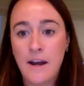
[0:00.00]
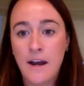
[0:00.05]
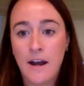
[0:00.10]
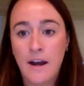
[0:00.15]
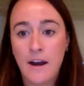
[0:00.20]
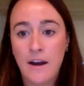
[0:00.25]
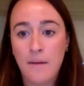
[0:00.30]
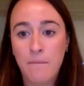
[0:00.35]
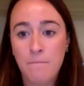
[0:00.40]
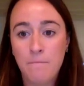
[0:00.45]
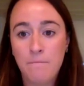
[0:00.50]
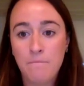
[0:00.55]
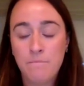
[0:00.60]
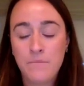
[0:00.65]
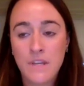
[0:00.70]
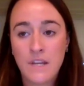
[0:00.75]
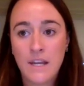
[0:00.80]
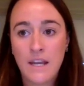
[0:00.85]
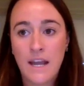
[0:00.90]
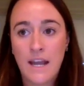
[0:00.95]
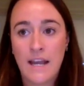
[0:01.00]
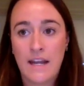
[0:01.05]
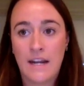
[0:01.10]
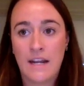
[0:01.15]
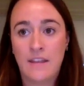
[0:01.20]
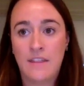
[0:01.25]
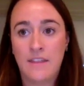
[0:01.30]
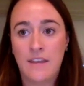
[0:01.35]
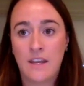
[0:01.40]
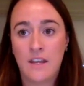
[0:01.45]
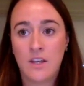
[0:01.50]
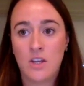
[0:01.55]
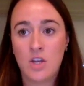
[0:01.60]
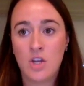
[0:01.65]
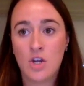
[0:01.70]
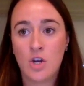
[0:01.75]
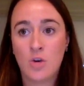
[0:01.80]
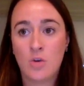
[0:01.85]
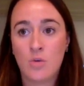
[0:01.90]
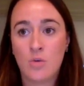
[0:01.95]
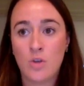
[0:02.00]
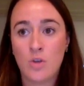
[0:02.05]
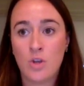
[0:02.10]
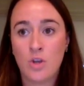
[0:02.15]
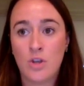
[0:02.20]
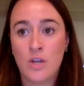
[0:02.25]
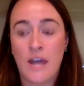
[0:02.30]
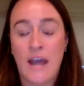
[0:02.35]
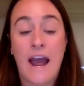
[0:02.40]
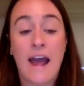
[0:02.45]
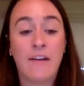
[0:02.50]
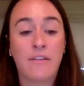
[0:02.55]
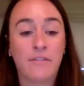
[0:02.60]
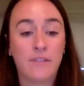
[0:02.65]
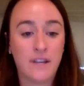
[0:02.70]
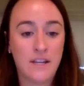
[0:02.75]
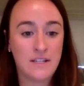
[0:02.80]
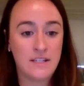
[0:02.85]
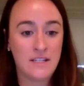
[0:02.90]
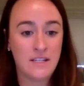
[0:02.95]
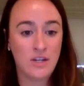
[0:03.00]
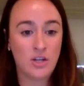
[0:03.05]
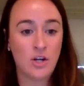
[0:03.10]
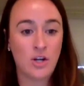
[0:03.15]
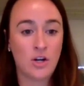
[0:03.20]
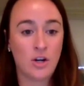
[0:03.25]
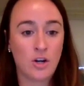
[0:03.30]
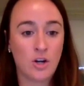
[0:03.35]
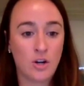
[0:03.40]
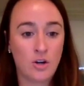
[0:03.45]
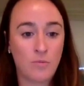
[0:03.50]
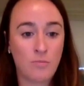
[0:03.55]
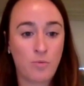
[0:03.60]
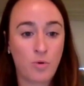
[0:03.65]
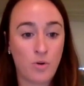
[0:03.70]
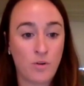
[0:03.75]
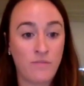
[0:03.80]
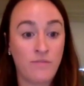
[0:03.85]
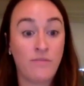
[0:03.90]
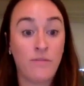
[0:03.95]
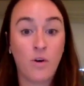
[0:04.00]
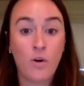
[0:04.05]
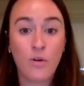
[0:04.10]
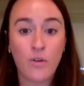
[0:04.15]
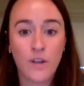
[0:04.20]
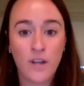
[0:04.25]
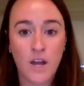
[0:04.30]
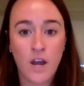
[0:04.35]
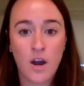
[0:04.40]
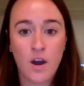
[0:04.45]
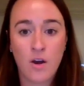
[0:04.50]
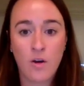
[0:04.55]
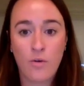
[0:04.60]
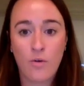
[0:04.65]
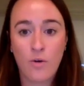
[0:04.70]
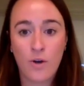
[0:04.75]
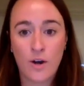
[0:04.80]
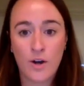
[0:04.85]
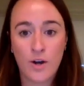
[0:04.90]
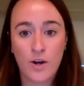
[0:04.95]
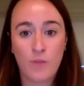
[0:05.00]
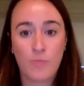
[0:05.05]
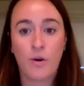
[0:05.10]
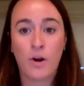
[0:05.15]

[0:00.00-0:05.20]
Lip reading: And I think, the athletes in your portfolio or your